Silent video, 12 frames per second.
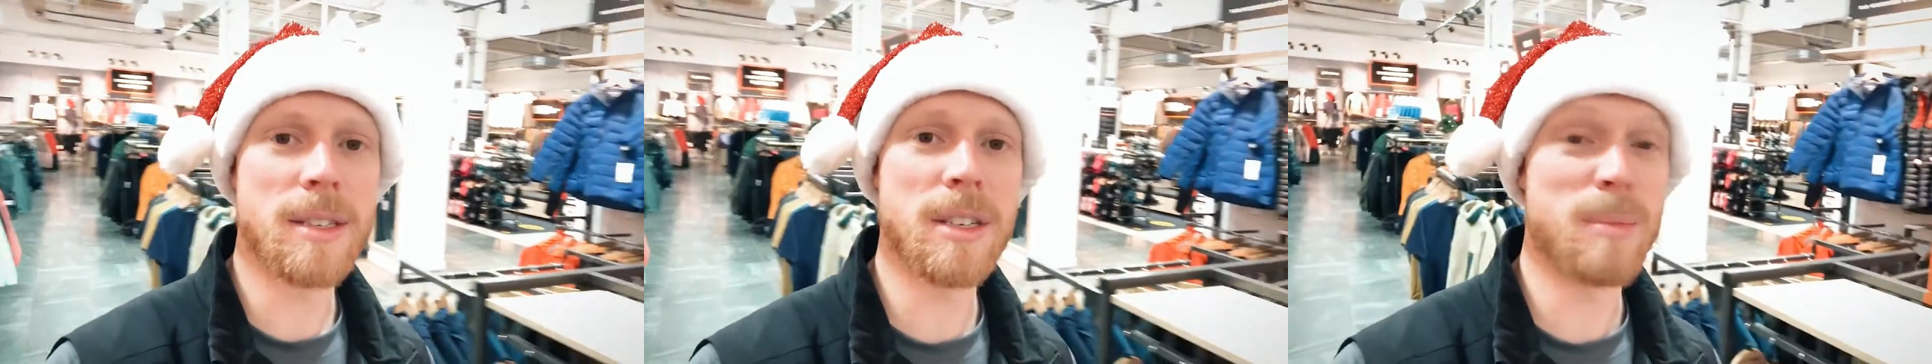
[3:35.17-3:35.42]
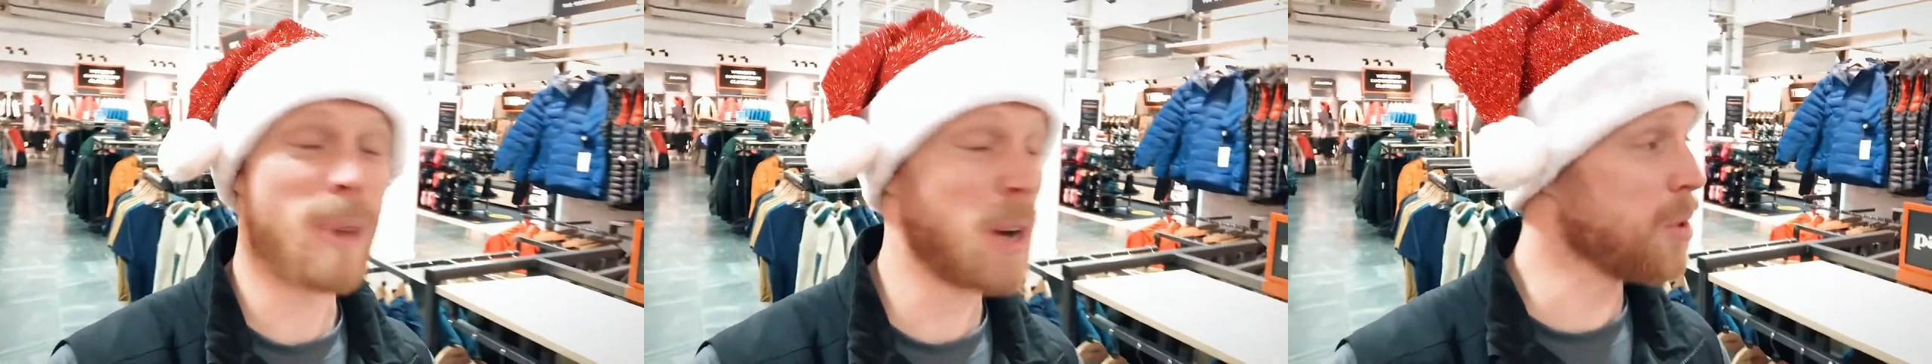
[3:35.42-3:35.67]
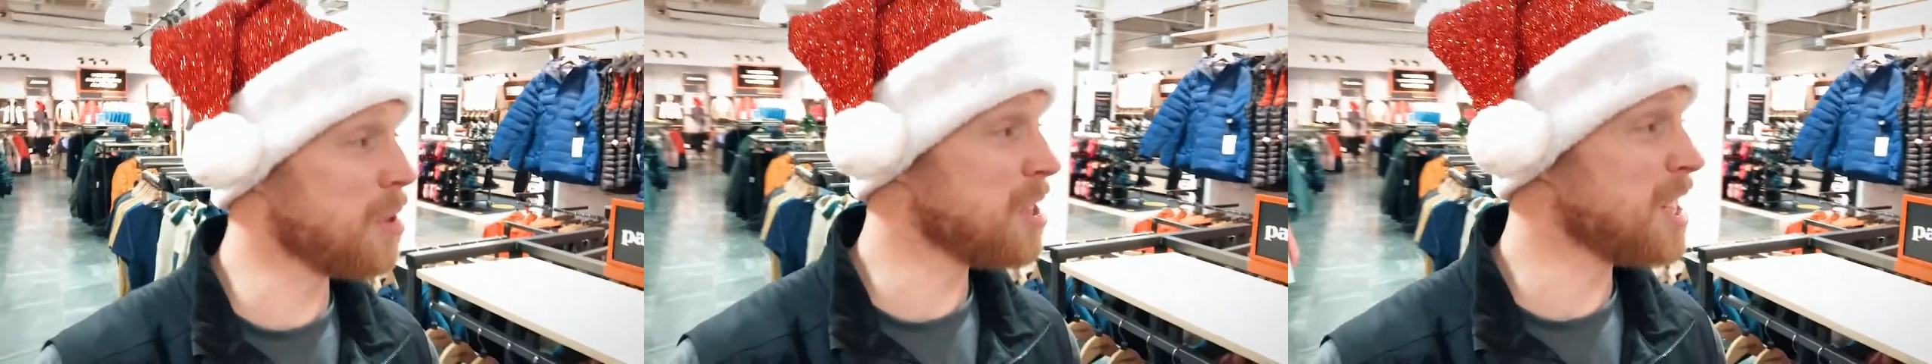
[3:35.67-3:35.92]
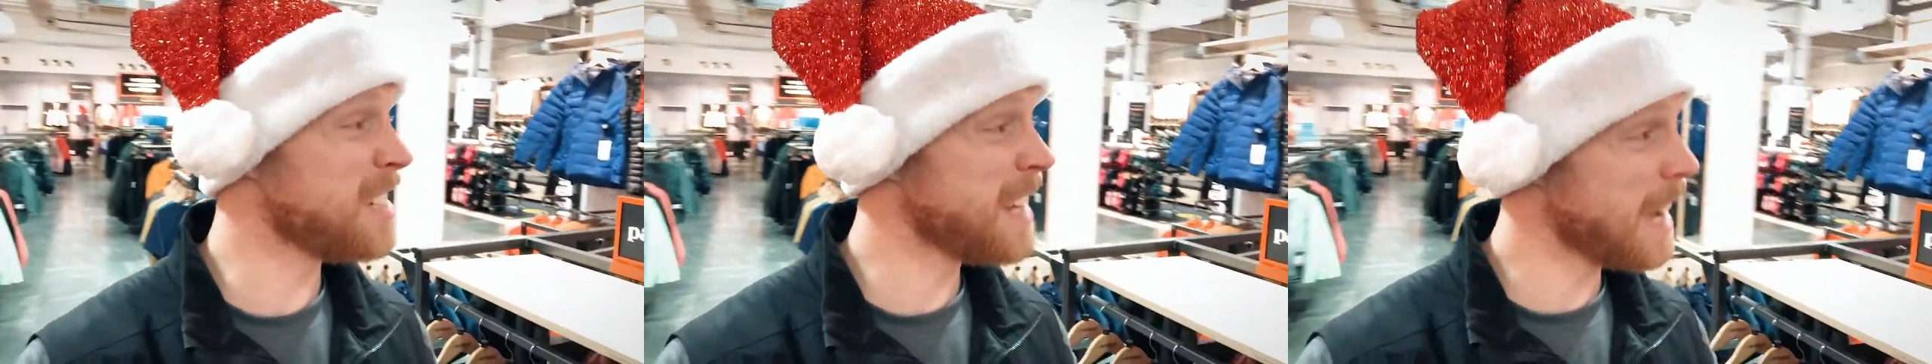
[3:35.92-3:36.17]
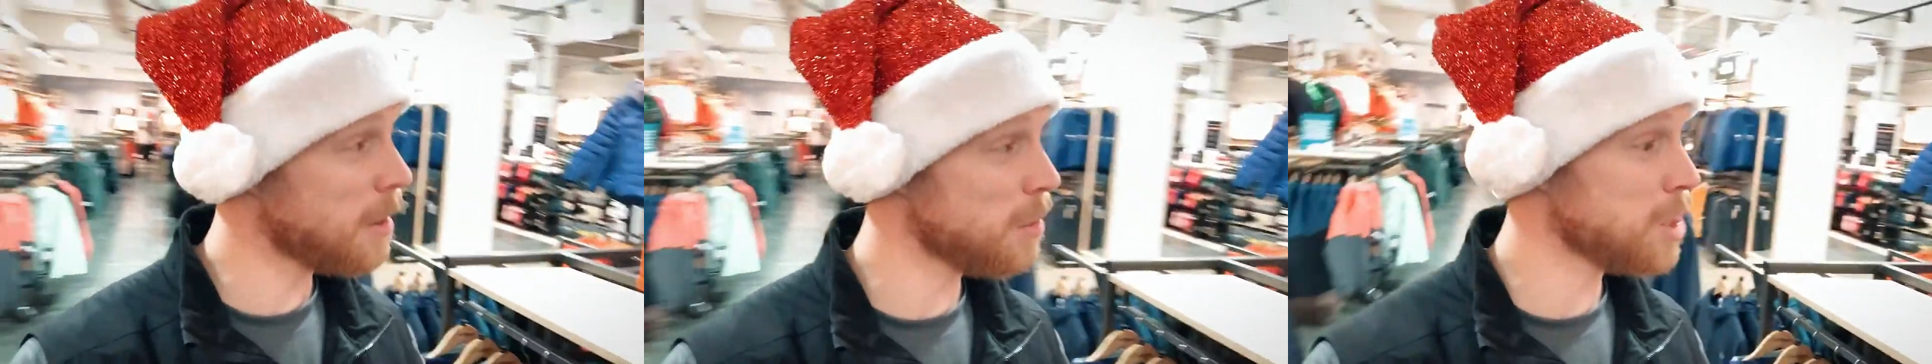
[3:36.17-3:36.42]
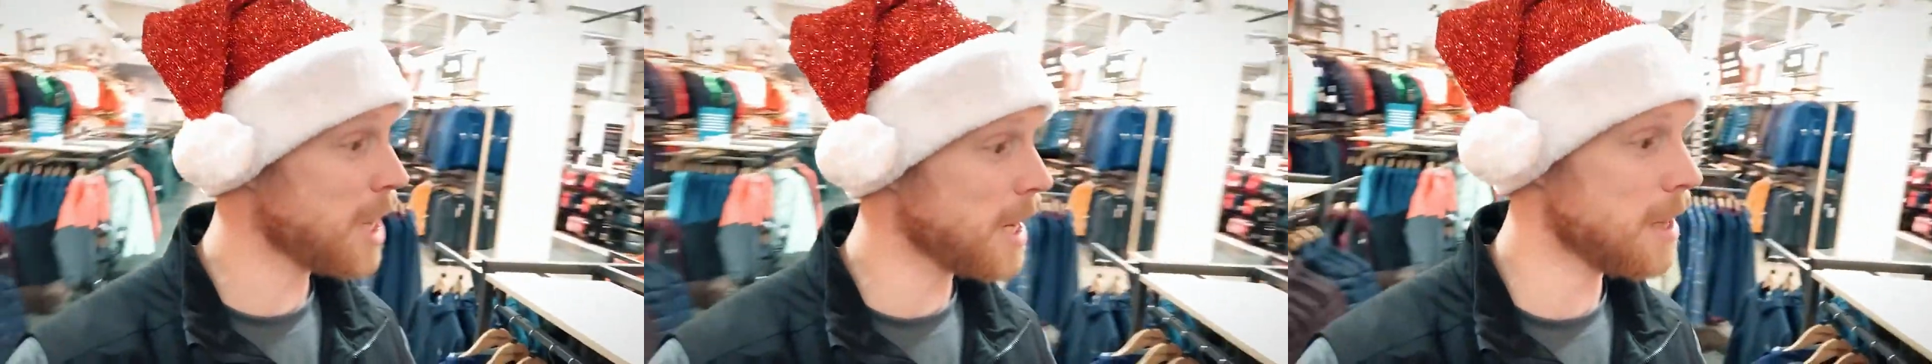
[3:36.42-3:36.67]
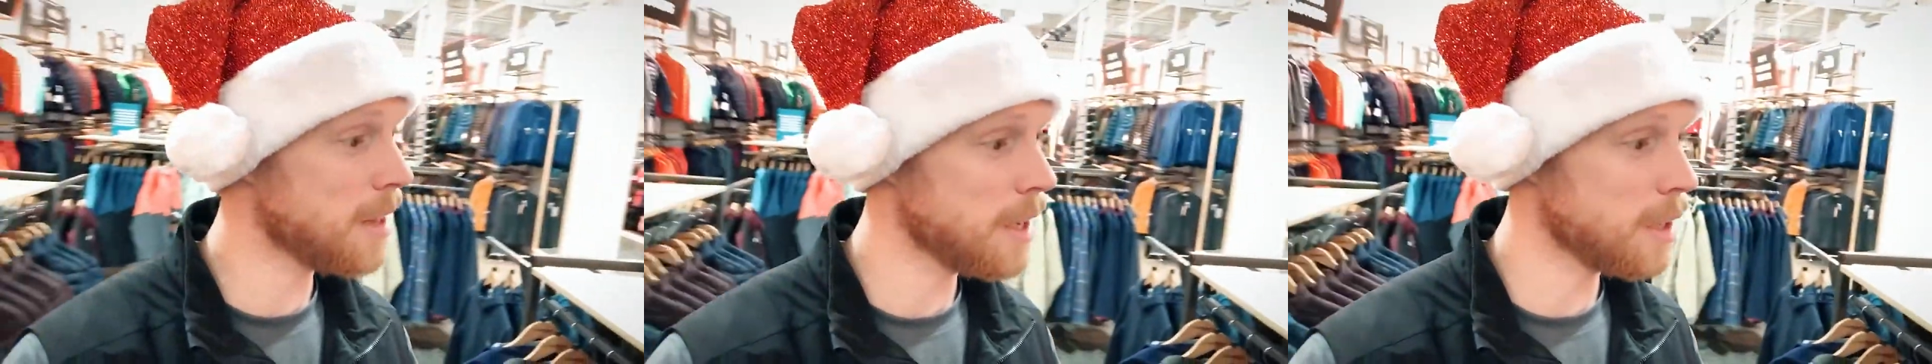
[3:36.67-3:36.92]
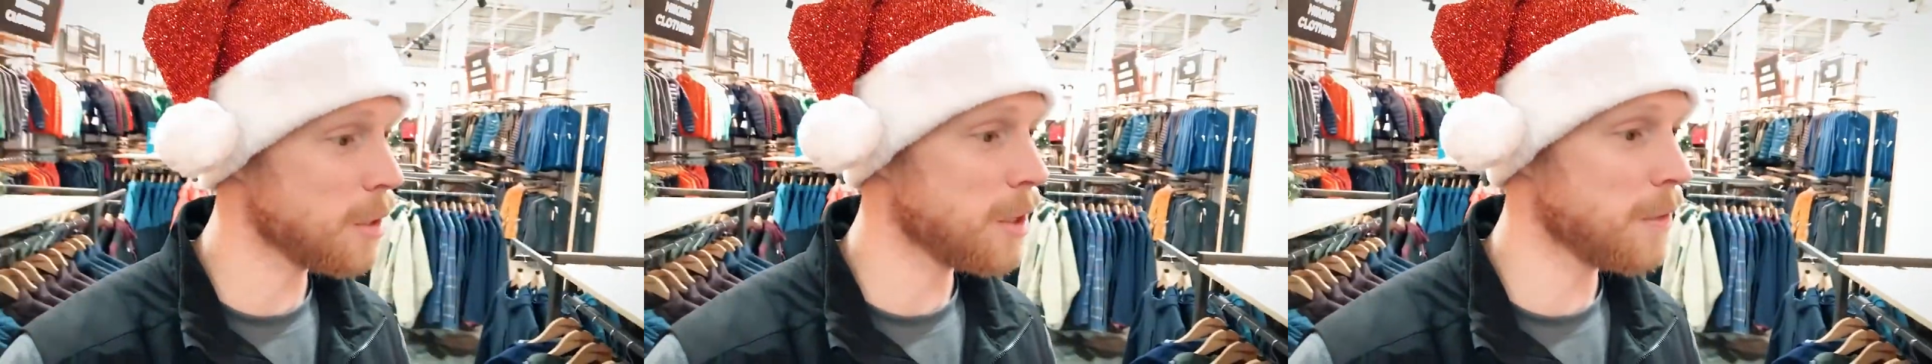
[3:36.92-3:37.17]
Doesn't matter whether it's a down jacket that
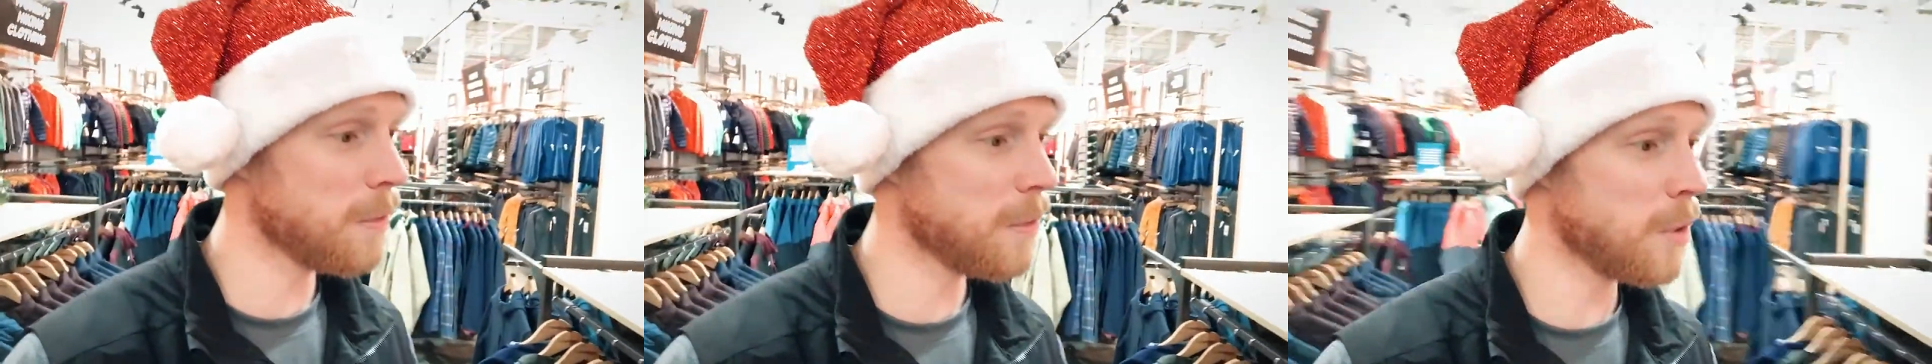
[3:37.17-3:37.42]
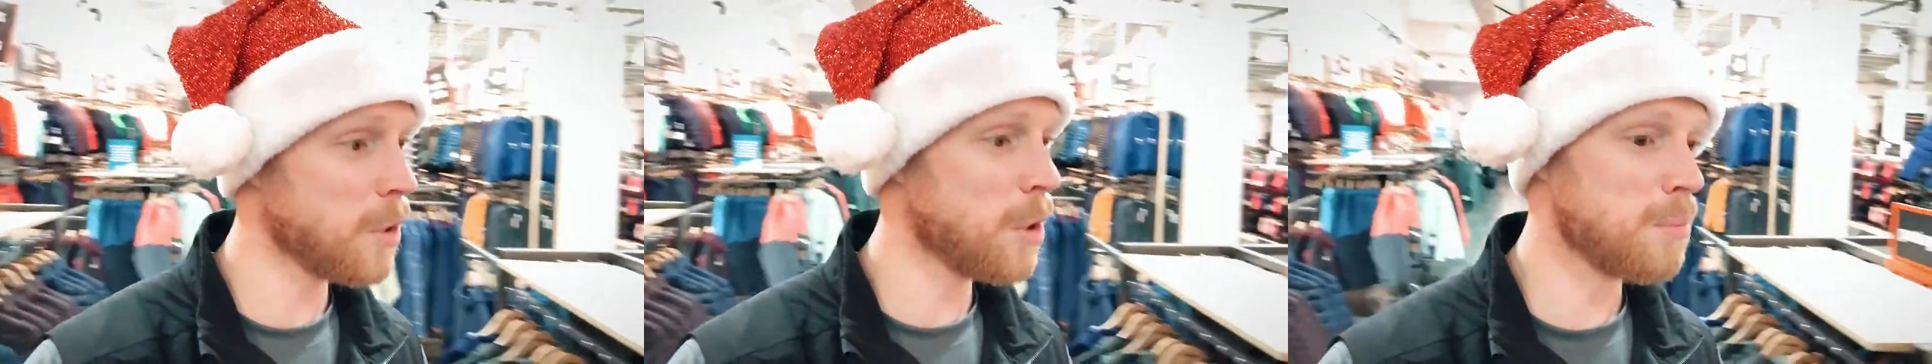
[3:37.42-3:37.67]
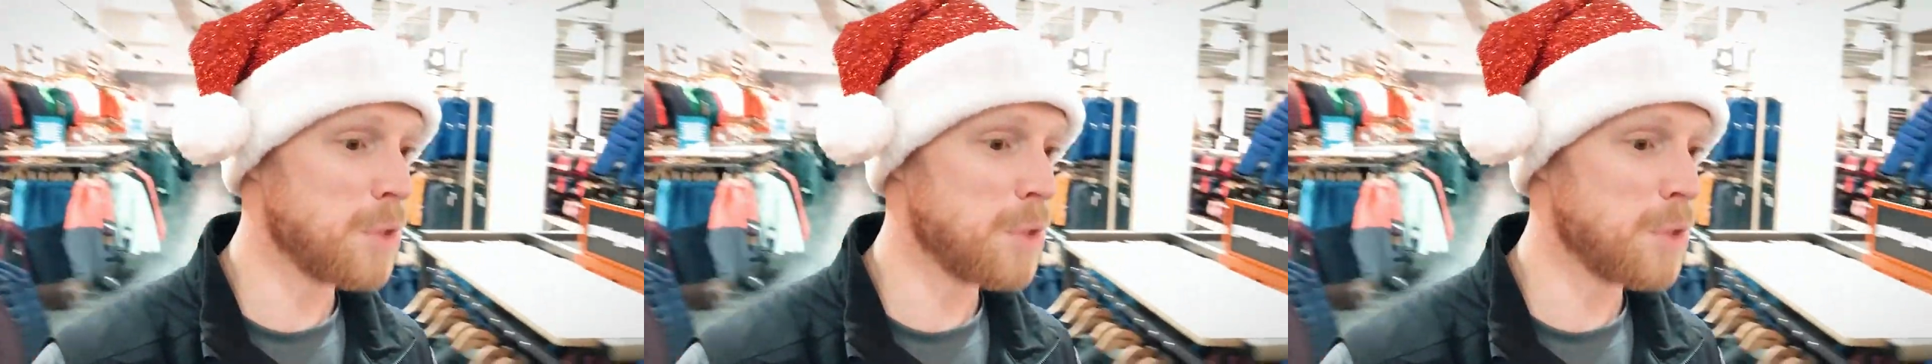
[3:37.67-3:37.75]
you're looking for,